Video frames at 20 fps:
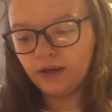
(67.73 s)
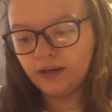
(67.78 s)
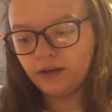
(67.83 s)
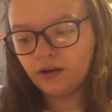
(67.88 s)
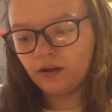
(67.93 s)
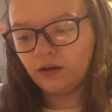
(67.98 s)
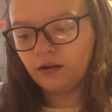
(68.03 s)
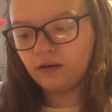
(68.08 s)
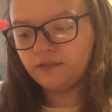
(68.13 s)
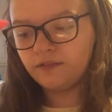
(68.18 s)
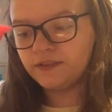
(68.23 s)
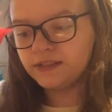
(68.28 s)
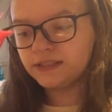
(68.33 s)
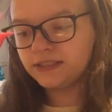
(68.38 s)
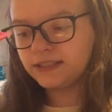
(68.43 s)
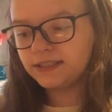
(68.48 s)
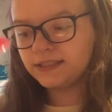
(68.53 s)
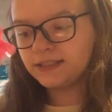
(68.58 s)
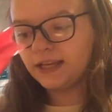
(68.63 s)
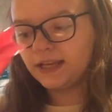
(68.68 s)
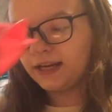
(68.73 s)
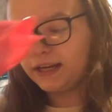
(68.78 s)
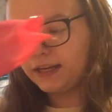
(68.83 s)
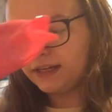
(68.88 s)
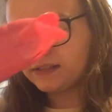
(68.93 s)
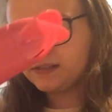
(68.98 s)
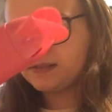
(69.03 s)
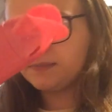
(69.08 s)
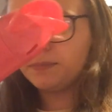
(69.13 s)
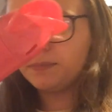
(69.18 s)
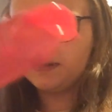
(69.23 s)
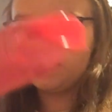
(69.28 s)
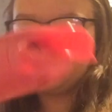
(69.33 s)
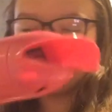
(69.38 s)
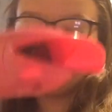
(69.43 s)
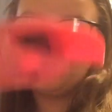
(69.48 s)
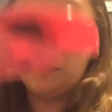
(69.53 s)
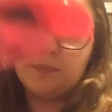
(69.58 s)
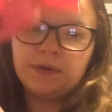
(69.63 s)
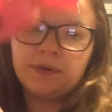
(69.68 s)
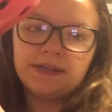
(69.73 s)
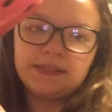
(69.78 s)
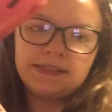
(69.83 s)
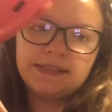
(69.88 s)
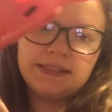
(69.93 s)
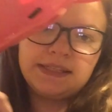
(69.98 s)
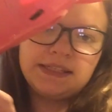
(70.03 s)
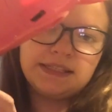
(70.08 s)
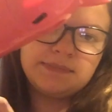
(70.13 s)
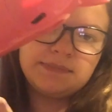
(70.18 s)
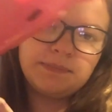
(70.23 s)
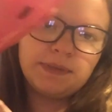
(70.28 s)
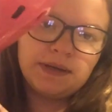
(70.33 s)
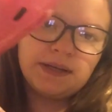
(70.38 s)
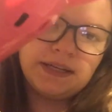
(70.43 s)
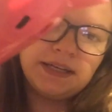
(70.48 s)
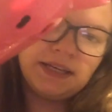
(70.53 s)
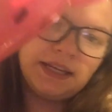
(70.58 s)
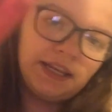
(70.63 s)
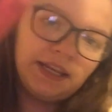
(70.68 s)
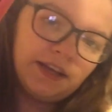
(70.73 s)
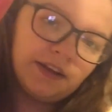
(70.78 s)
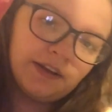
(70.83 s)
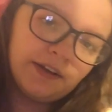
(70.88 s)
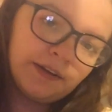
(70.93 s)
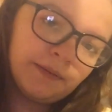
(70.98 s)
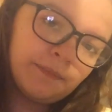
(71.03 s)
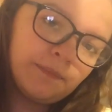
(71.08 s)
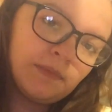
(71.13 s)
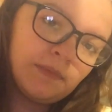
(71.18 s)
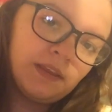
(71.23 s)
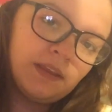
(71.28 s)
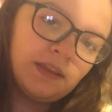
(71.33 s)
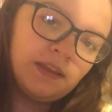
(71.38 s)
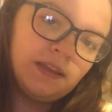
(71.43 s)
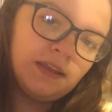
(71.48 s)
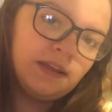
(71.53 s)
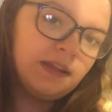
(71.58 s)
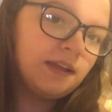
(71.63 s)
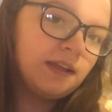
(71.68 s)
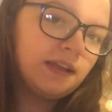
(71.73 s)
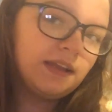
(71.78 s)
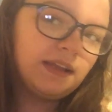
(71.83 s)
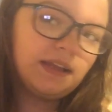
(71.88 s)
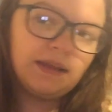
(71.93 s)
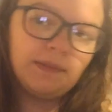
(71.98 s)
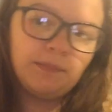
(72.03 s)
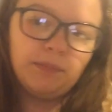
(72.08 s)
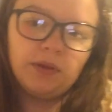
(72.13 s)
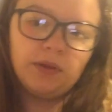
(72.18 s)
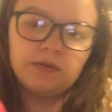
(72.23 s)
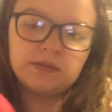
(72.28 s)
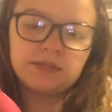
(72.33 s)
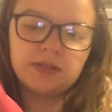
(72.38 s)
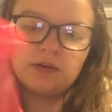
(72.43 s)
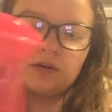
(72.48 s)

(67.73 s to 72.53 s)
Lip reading: and off as the settings, but if you press this button here, it blows